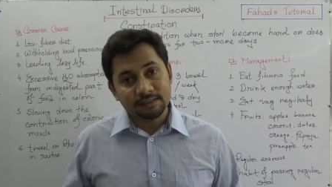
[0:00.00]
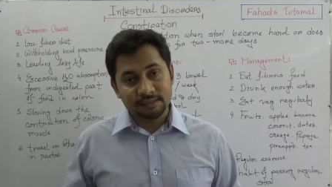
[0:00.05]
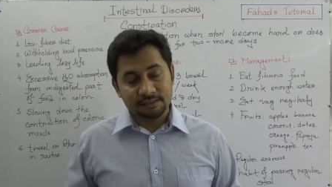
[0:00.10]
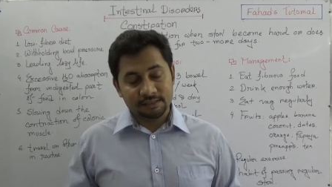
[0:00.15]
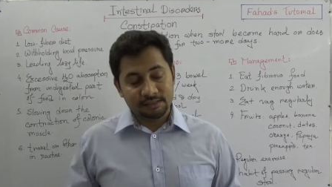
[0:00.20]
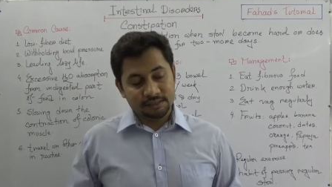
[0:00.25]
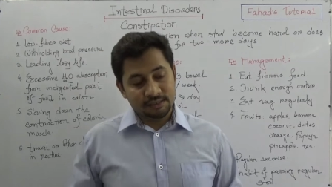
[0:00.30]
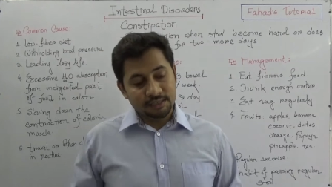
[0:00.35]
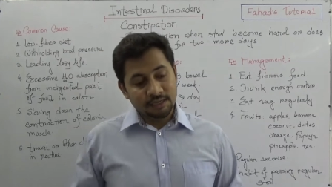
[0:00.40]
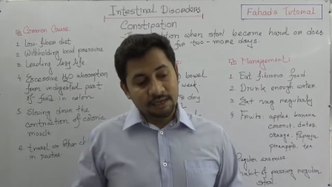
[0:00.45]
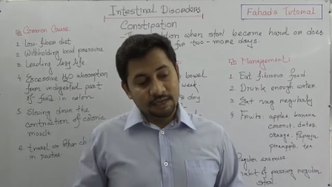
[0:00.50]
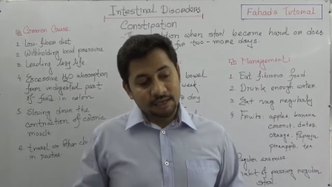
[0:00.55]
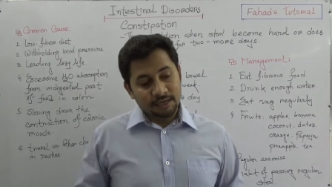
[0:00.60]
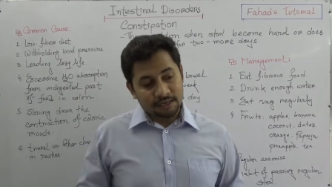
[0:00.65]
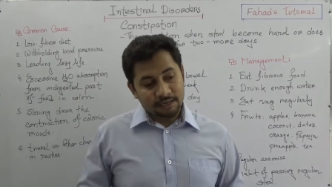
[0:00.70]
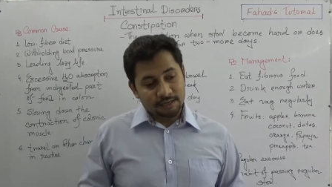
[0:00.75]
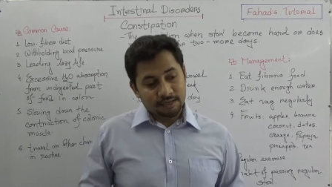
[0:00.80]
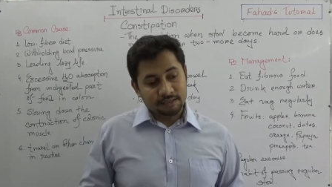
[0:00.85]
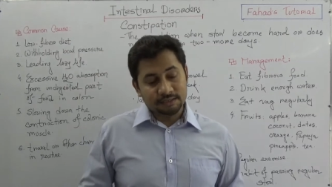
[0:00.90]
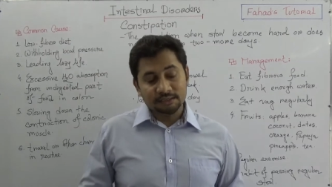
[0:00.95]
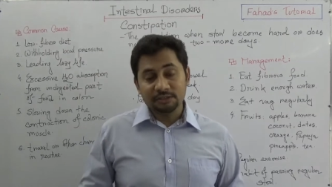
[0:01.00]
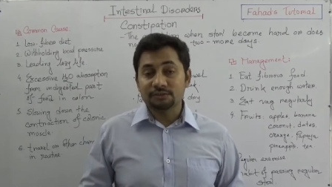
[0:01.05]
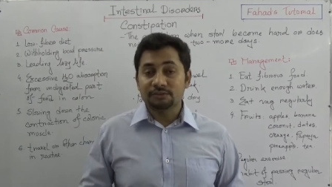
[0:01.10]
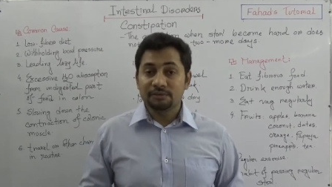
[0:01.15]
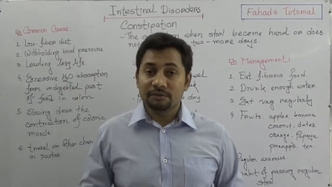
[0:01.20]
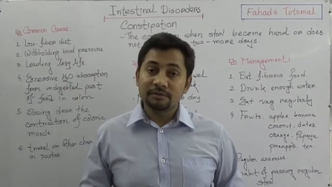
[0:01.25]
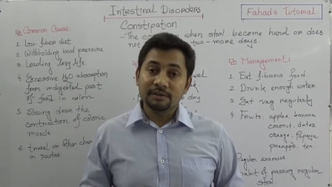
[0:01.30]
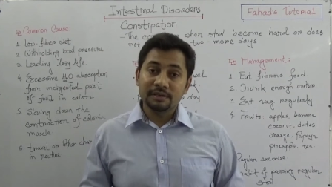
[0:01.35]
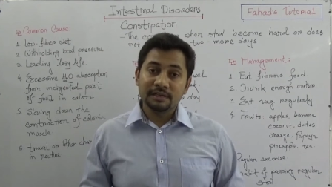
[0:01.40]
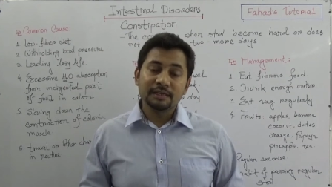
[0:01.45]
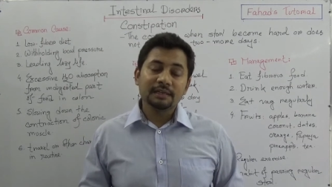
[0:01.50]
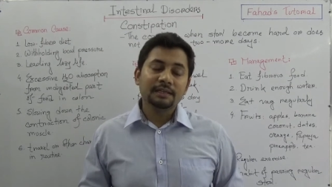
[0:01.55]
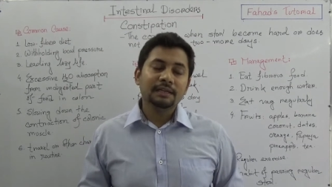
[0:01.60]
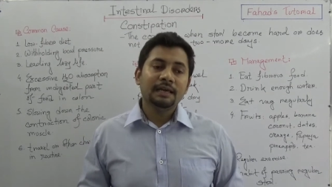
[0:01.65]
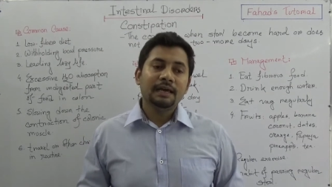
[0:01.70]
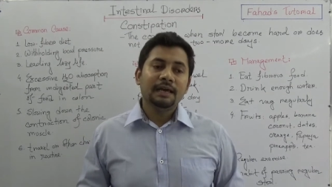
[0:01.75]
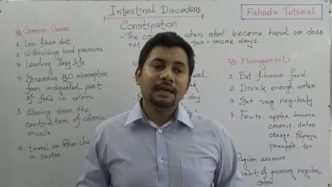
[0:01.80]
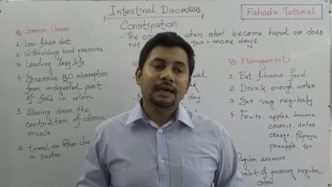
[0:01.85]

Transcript: this uh, tutorial